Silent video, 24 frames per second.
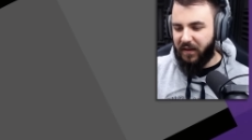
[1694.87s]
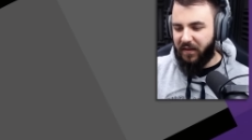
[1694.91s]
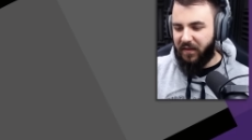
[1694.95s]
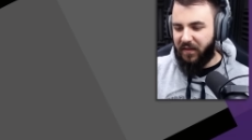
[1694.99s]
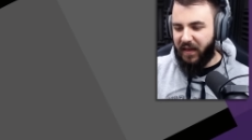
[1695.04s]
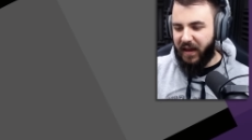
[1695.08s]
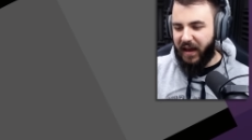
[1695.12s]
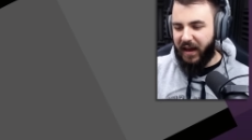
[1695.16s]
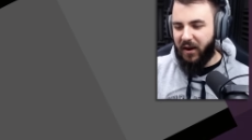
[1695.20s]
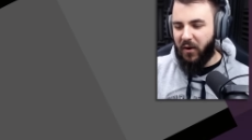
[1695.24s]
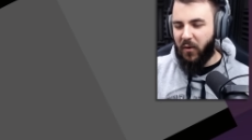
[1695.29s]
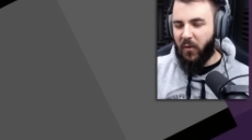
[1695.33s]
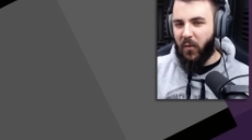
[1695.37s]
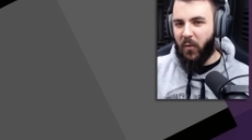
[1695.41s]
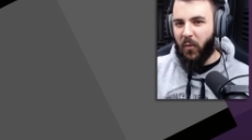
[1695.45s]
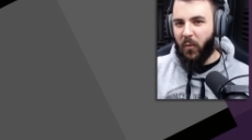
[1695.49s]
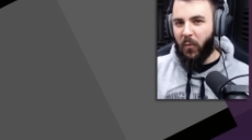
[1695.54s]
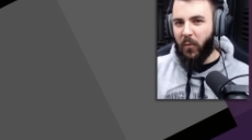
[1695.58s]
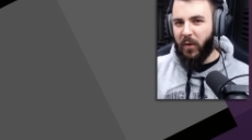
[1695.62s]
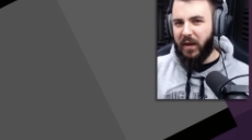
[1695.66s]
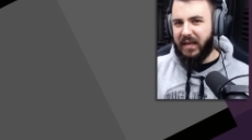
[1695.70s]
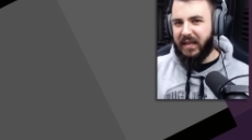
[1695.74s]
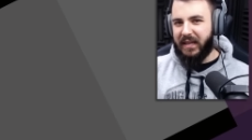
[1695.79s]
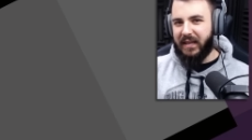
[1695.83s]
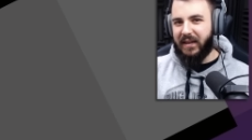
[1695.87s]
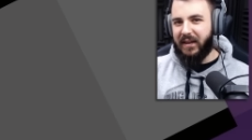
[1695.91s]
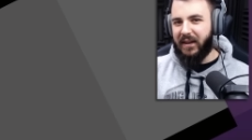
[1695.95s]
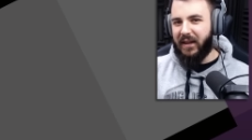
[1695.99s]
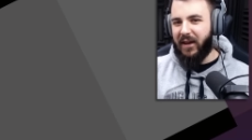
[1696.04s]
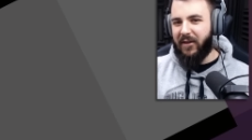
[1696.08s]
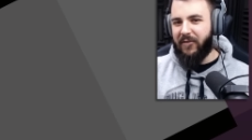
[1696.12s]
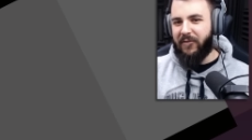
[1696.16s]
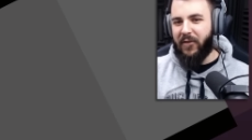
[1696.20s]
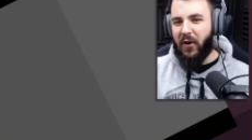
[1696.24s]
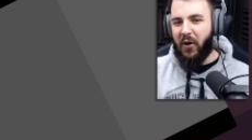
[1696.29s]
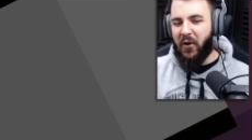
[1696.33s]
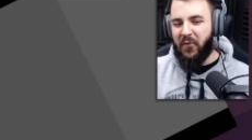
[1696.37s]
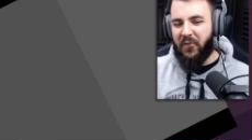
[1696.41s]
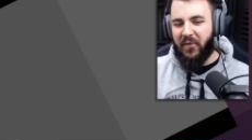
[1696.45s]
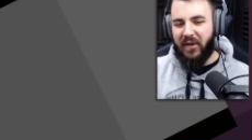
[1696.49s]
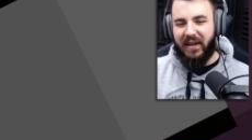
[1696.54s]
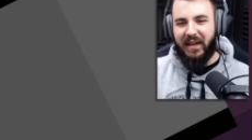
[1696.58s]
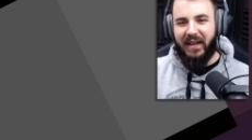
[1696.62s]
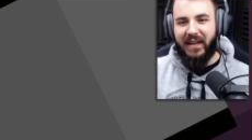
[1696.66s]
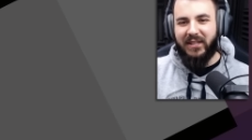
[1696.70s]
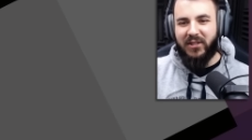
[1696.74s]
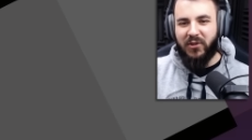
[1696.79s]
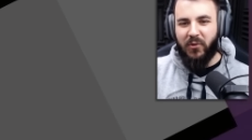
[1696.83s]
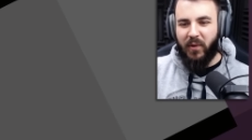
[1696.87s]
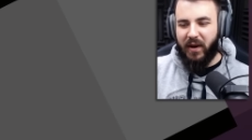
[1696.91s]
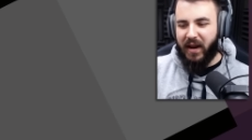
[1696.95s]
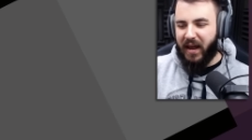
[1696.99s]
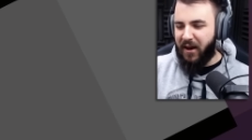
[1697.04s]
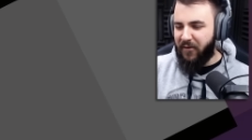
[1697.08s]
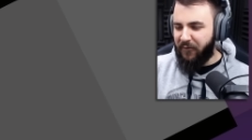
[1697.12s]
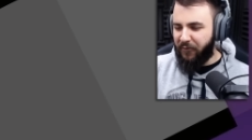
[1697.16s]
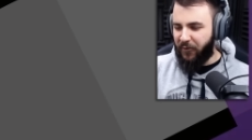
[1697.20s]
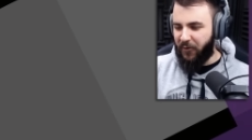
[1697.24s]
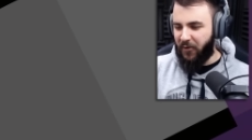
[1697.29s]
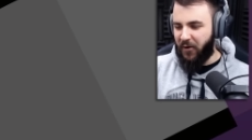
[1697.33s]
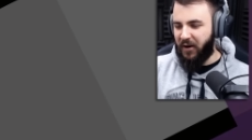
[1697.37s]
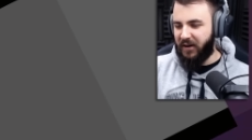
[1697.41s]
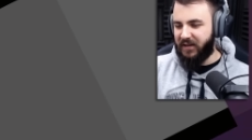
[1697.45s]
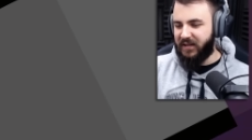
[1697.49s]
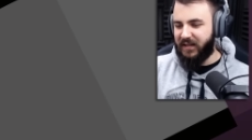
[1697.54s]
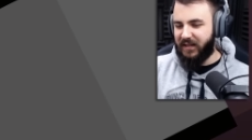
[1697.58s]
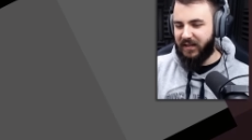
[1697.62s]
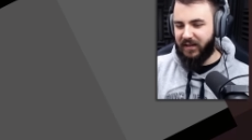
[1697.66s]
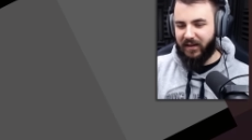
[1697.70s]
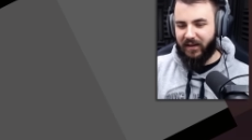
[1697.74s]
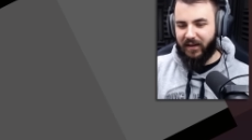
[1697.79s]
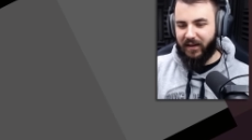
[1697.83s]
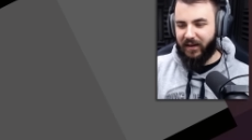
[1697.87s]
then we can evolve it into an Ampharos.